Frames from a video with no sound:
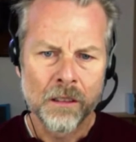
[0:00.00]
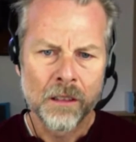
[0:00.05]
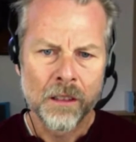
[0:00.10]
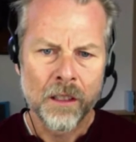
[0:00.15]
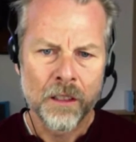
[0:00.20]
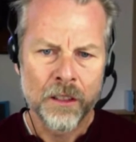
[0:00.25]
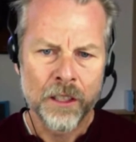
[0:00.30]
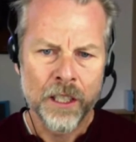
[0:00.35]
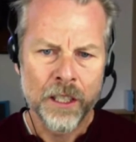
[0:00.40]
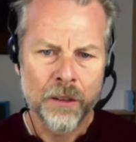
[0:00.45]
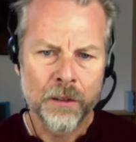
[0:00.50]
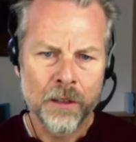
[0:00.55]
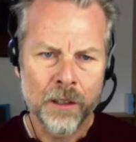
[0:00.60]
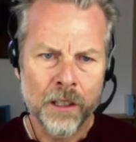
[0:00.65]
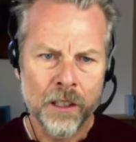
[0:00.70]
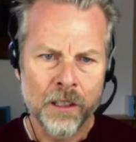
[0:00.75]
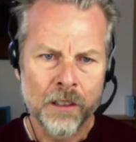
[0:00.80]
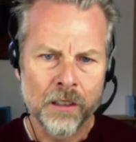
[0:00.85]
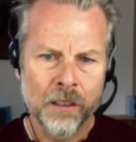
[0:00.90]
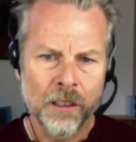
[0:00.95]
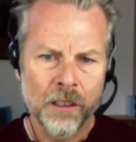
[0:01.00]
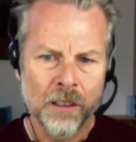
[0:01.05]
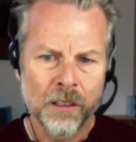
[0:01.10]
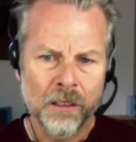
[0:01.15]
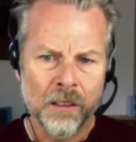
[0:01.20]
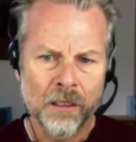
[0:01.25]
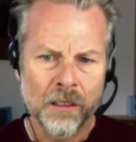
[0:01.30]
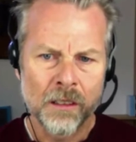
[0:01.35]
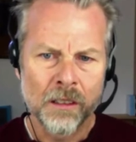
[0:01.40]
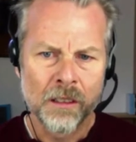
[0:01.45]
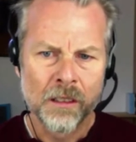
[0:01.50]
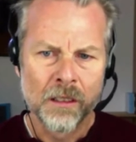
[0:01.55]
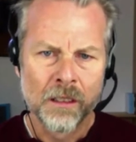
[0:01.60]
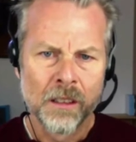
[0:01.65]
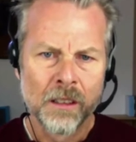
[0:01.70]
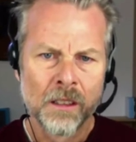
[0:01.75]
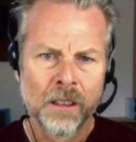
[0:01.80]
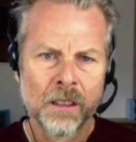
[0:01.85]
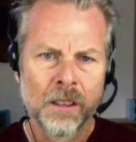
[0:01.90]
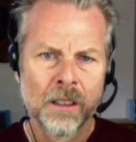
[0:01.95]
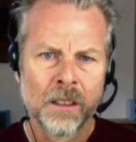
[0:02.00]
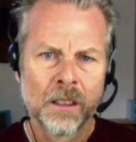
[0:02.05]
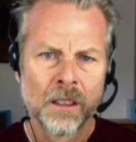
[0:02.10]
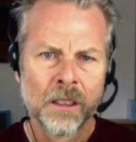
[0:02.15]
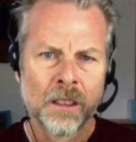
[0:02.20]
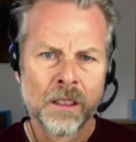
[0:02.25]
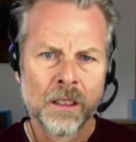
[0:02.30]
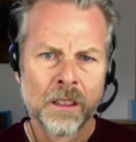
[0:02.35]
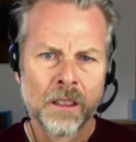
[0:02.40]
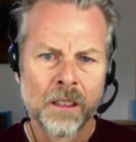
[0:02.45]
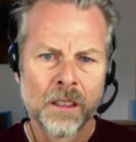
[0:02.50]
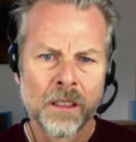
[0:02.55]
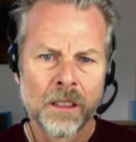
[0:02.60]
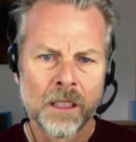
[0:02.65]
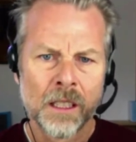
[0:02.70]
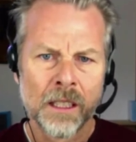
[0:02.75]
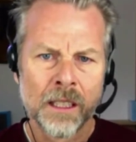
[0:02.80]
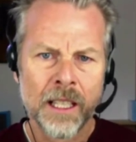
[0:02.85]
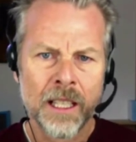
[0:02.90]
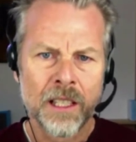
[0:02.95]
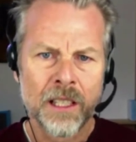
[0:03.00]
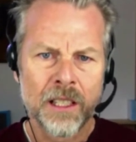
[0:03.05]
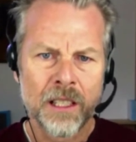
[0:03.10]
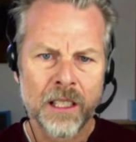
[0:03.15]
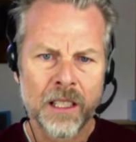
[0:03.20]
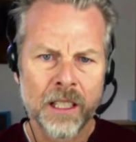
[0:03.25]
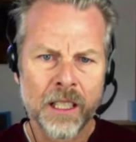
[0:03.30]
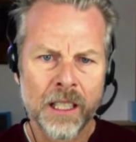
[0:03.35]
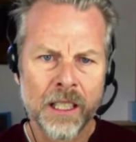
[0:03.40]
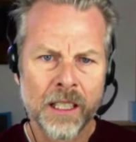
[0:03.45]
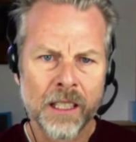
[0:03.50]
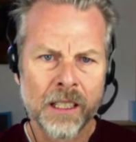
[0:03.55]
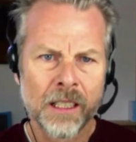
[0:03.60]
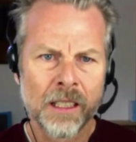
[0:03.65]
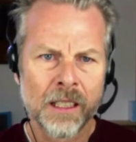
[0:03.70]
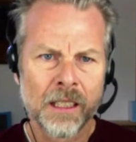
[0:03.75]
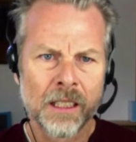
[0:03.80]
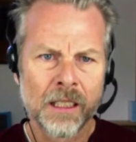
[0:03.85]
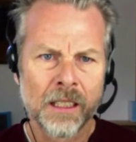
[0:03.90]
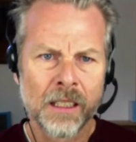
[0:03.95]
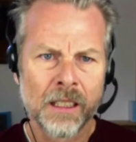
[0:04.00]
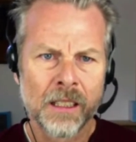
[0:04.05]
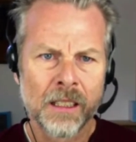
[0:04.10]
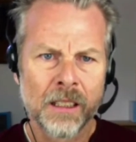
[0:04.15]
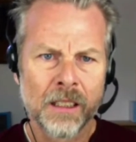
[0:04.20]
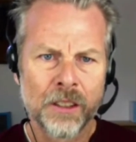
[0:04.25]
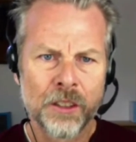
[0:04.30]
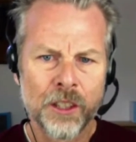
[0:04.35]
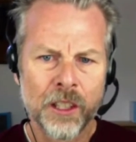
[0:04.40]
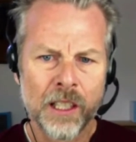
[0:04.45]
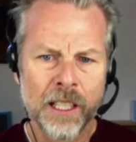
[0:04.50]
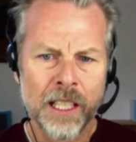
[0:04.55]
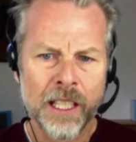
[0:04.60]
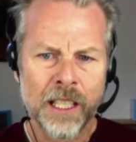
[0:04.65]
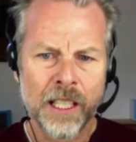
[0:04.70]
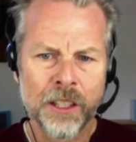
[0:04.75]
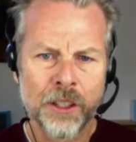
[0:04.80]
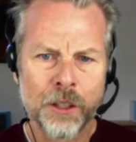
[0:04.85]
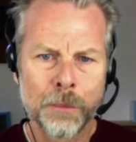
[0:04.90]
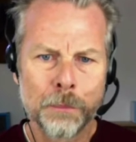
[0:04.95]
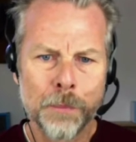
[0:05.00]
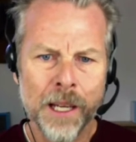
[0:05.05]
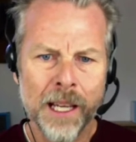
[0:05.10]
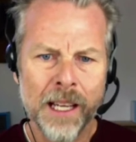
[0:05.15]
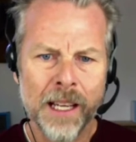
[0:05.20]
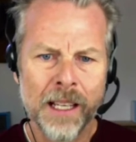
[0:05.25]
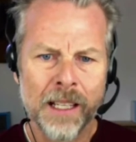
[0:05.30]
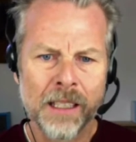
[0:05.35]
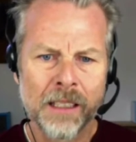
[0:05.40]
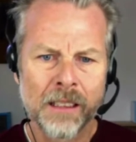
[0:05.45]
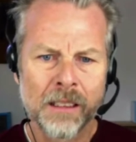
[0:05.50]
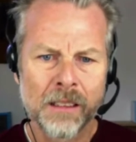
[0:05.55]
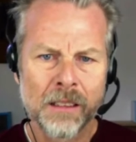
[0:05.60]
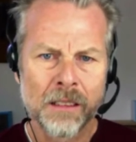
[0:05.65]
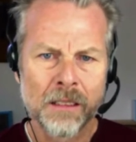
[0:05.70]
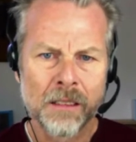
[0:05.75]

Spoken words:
continue Hong Kong. And that's Jalique in Japan.